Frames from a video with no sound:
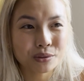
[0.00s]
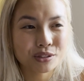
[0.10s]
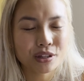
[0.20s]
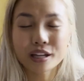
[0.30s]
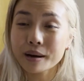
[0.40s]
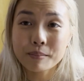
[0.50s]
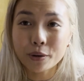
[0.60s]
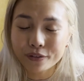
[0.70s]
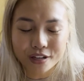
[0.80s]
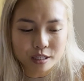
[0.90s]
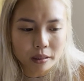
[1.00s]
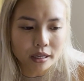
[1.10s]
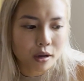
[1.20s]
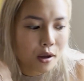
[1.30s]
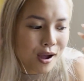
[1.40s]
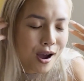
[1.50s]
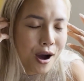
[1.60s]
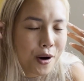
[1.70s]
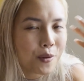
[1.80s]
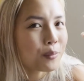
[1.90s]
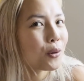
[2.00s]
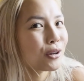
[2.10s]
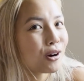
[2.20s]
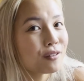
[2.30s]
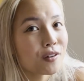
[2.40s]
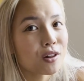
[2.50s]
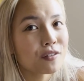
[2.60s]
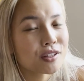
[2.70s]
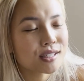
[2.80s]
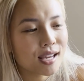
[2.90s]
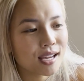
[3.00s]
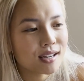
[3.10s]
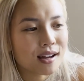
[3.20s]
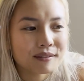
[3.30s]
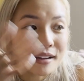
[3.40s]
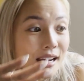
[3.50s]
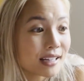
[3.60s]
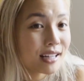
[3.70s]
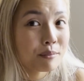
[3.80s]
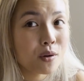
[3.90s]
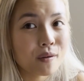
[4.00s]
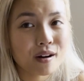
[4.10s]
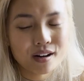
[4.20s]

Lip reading: So then I'm motivated to be like, oh, more yarn fell off the skein, gotta knit more.